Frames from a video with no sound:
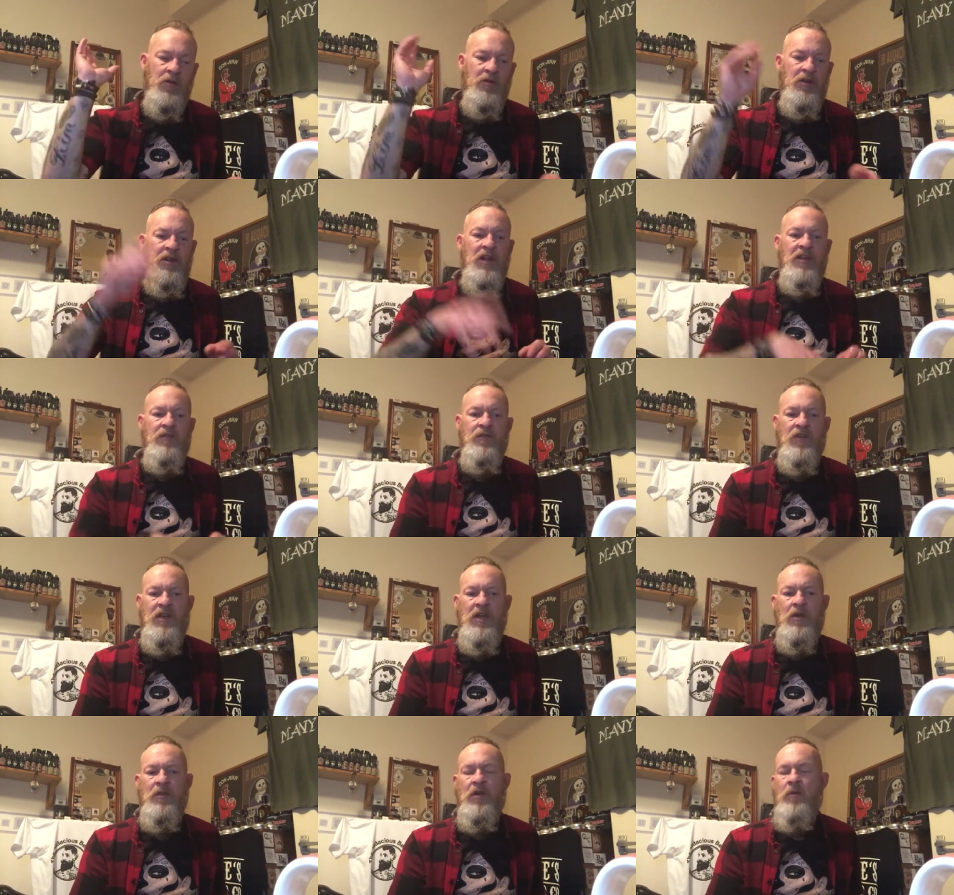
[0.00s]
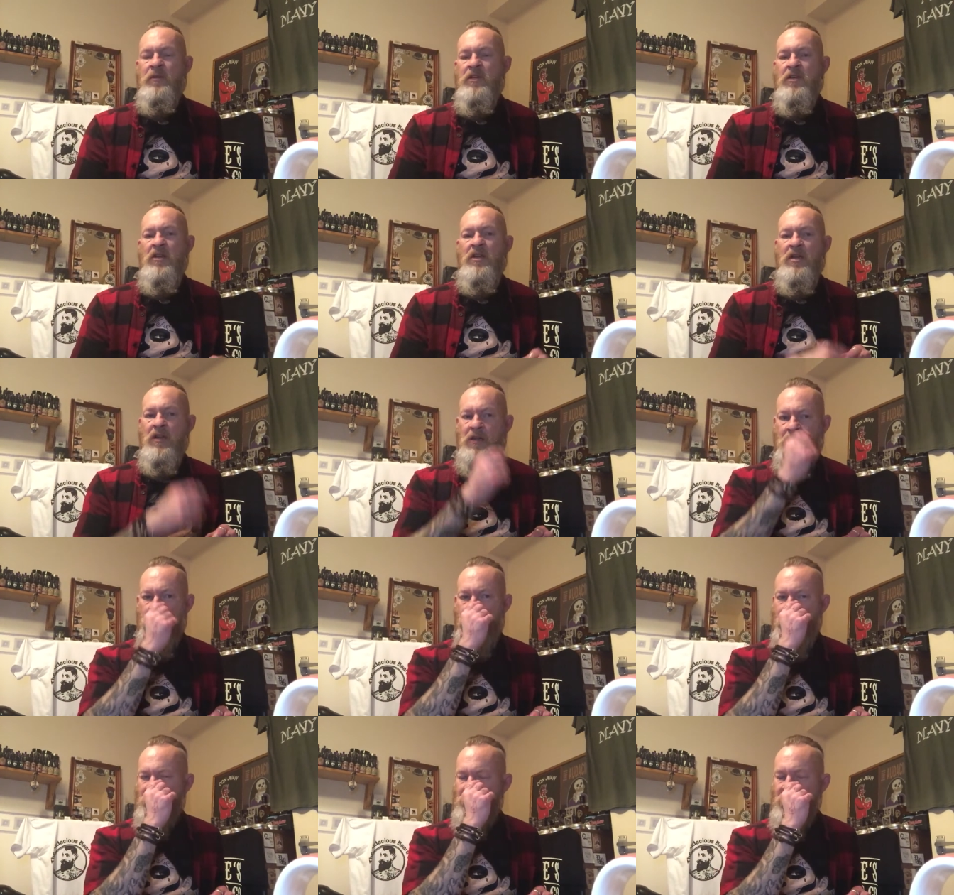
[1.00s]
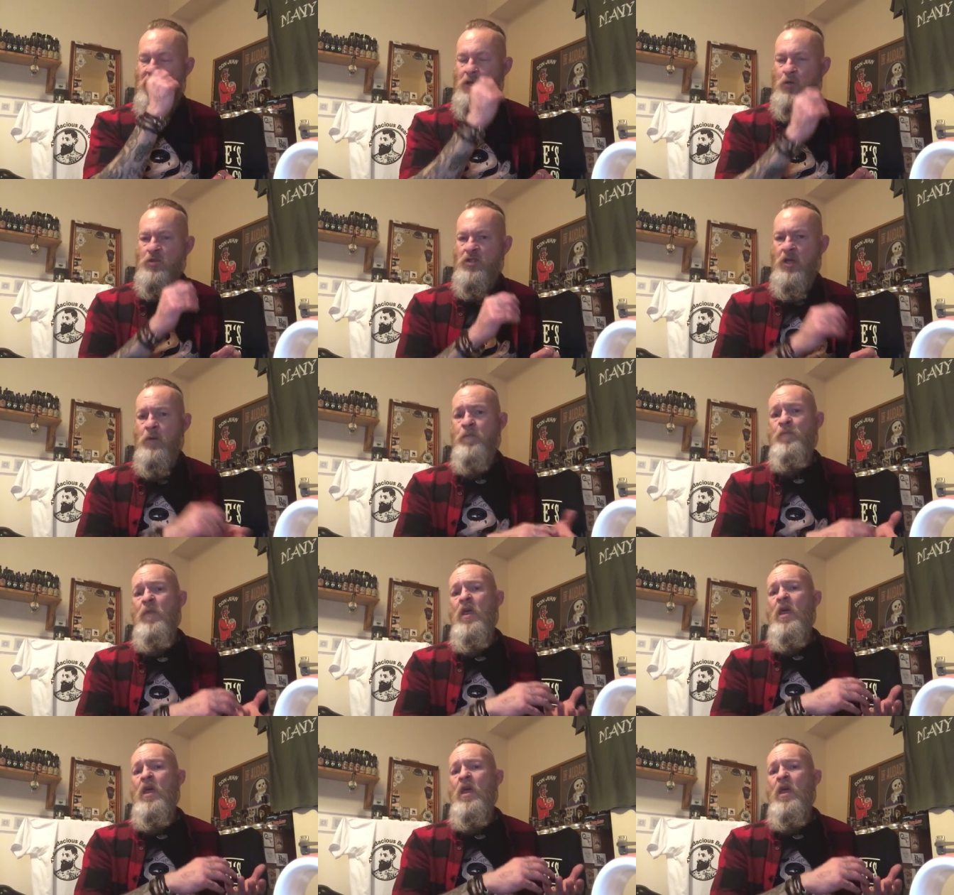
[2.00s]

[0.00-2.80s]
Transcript: on another video that I'll be doing in the next day or so.